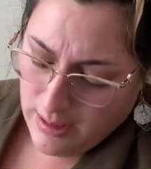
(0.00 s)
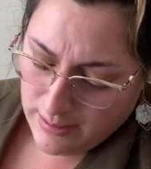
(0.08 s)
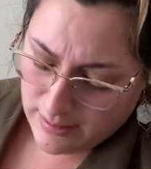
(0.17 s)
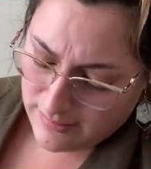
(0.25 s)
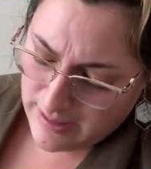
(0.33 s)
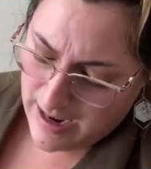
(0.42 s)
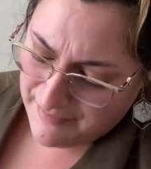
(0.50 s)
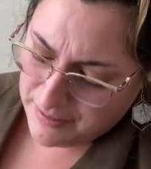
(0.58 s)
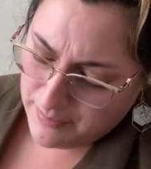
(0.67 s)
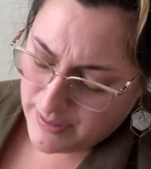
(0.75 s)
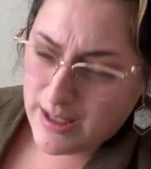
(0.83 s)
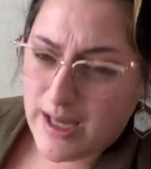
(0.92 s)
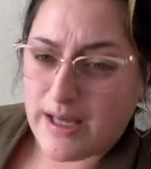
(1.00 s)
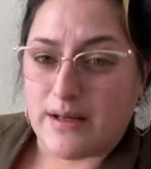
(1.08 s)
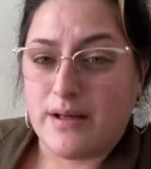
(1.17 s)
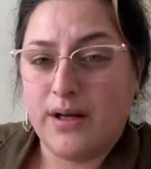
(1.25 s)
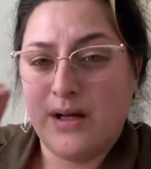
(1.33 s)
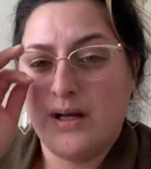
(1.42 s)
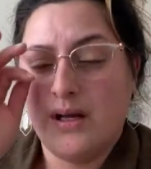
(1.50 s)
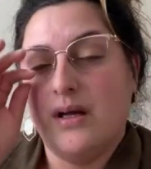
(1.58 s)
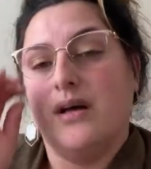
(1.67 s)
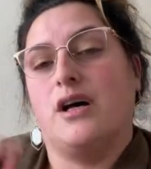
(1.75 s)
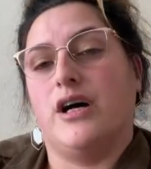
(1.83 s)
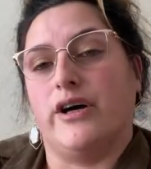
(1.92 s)
Does it have to be like
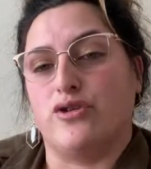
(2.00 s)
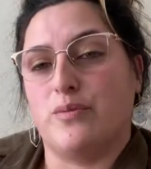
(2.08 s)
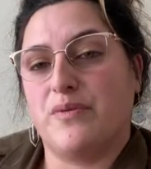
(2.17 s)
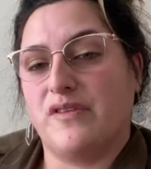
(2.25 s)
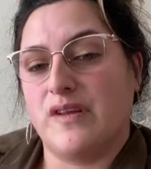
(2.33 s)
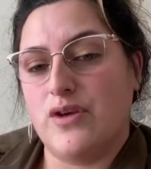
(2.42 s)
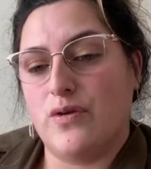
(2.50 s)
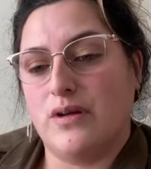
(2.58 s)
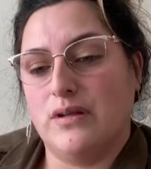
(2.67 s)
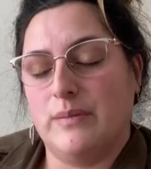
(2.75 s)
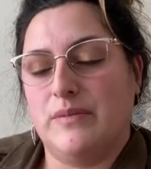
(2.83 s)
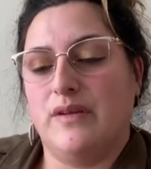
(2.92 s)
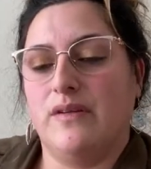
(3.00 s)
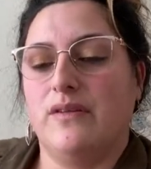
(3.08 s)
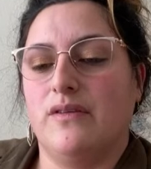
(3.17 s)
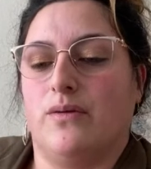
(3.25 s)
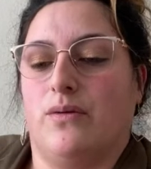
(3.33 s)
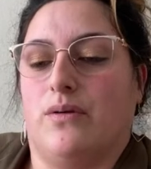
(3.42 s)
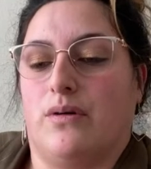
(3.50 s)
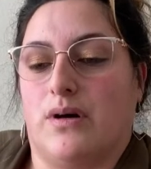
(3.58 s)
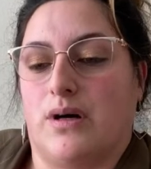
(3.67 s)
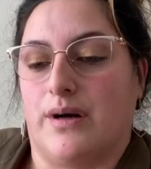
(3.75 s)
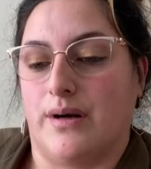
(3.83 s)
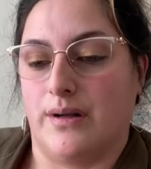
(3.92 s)
100% eucalyptus
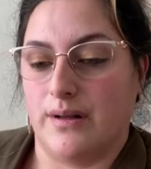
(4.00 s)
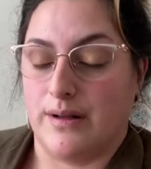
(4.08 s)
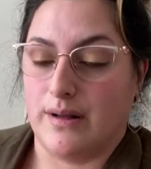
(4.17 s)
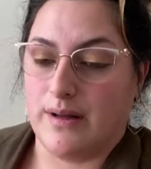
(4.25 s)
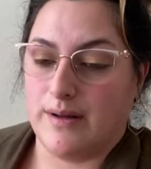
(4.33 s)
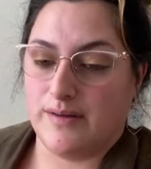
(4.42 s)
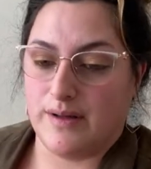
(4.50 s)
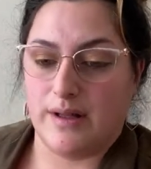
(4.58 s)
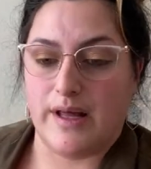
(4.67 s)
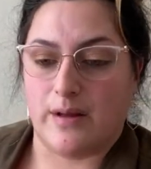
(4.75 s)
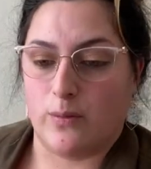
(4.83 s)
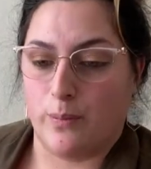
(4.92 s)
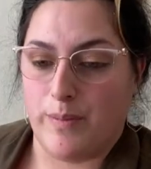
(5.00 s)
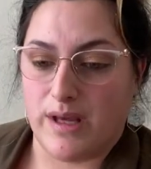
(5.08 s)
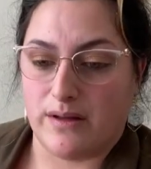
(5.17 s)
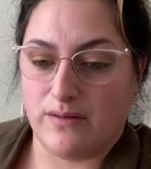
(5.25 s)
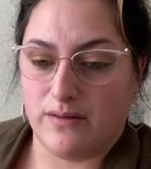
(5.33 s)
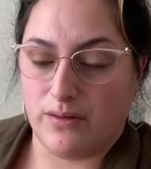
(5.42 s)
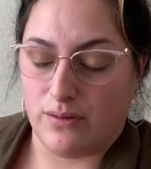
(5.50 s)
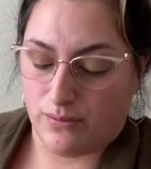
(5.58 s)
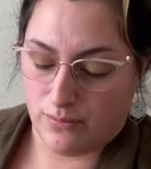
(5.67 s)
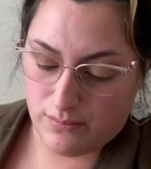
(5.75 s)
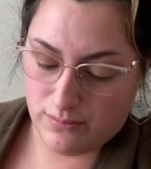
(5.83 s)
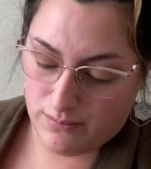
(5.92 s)
or is it like mixed
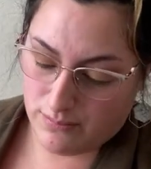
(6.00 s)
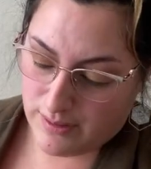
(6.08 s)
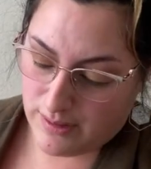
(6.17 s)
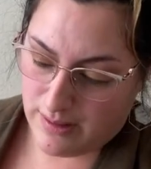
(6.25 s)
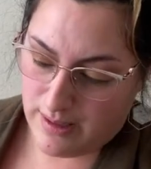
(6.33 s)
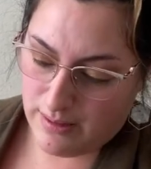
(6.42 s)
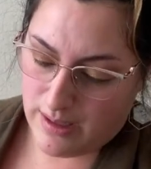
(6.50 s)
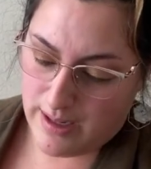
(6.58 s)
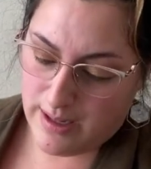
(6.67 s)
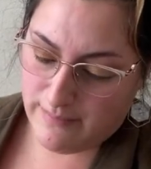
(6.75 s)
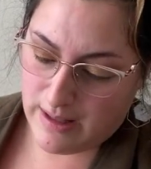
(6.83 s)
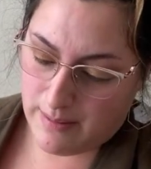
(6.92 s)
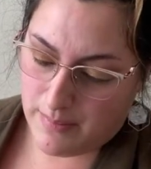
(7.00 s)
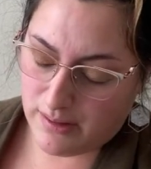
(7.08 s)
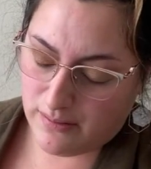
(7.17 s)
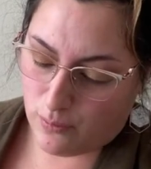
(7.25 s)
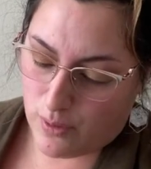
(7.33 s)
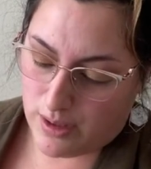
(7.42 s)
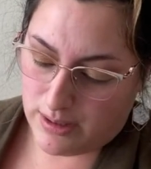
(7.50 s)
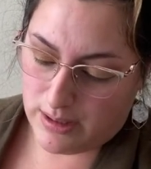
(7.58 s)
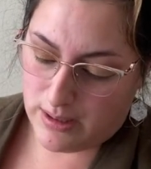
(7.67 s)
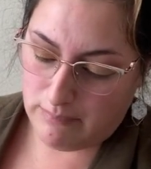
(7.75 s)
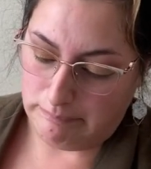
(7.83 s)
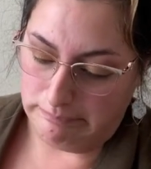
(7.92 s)
too? Because I, I have that mixed one
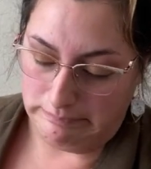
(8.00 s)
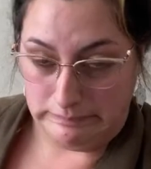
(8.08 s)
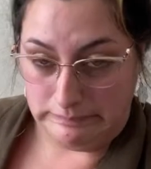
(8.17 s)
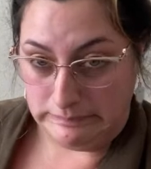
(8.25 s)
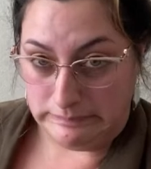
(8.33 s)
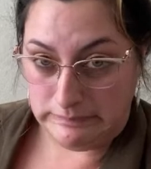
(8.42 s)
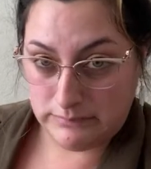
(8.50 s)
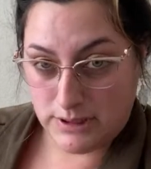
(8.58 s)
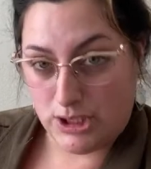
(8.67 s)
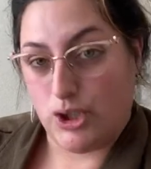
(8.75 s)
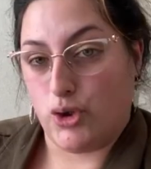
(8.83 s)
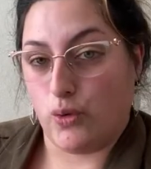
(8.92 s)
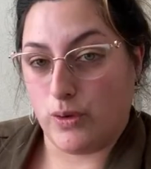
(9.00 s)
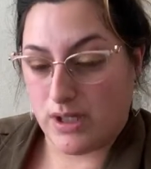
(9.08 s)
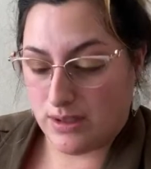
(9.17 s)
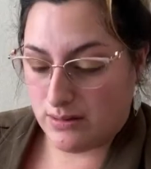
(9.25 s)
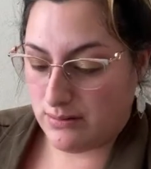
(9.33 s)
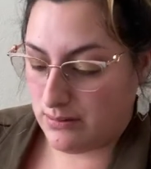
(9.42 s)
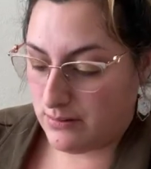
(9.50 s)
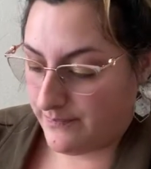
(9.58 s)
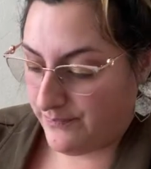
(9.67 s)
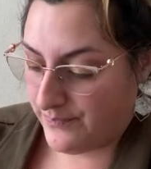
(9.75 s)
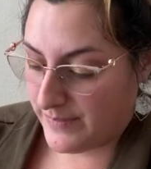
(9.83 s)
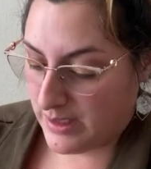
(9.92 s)
and I didn't know that.
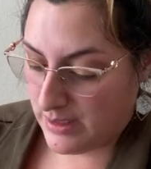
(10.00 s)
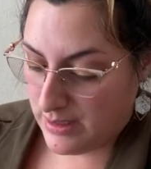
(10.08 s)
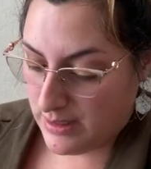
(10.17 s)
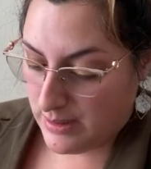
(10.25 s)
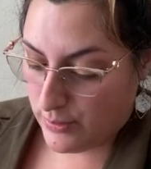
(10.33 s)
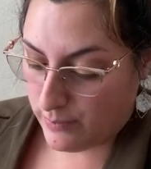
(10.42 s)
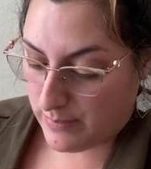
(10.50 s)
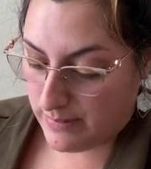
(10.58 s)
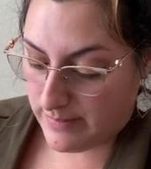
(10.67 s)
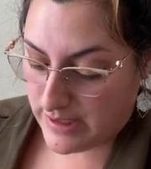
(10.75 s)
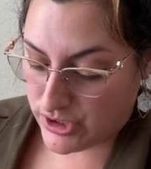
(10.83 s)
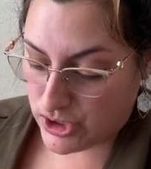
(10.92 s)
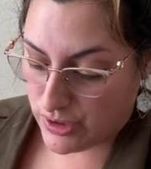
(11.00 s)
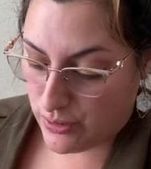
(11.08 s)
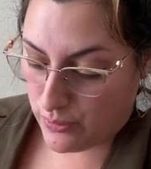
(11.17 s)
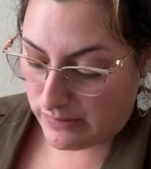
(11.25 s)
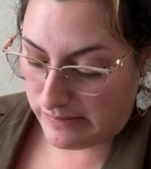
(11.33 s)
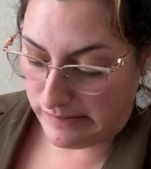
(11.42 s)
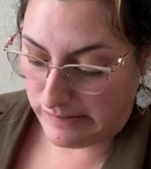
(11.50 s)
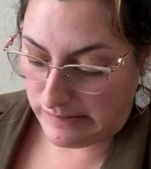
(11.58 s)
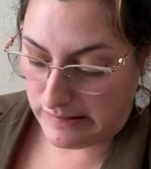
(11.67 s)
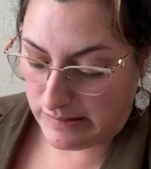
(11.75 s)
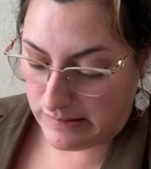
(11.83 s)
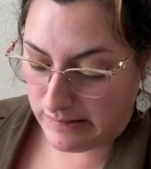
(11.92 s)
Maybe I should know these
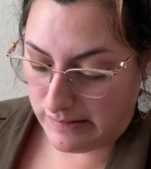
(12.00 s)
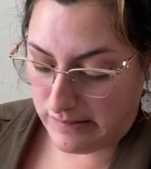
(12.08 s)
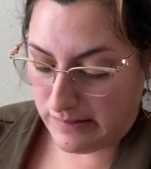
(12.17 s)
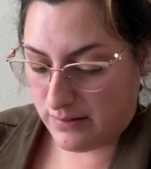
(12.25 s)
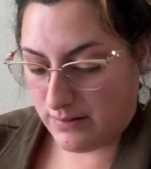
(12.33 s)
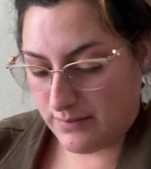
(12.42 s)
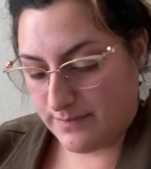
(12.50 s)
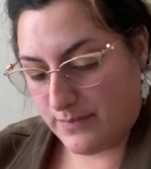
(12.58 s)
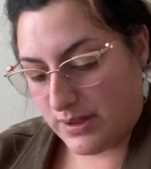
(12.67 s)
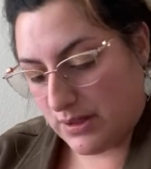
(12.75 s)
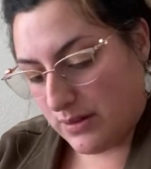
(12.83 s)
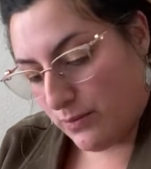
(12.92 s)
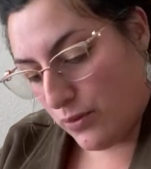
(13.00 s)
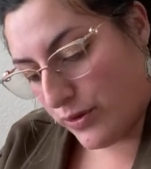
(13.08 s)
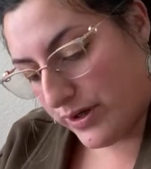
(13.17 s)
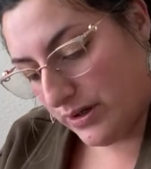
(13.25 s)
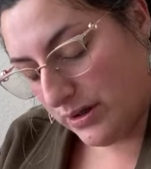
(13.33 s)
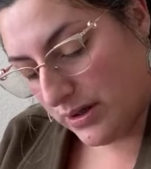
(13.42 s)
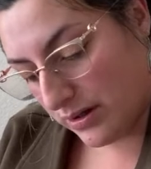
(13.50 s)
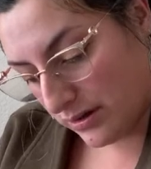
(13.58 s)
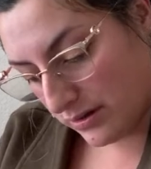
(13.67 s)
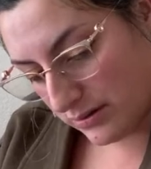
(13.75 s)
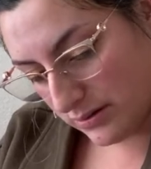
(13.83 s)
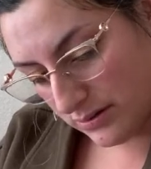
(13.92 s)
things. But the more you
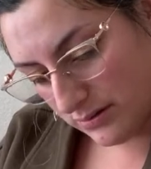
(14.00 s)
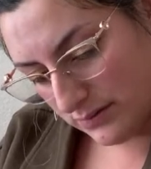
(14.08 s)
learn,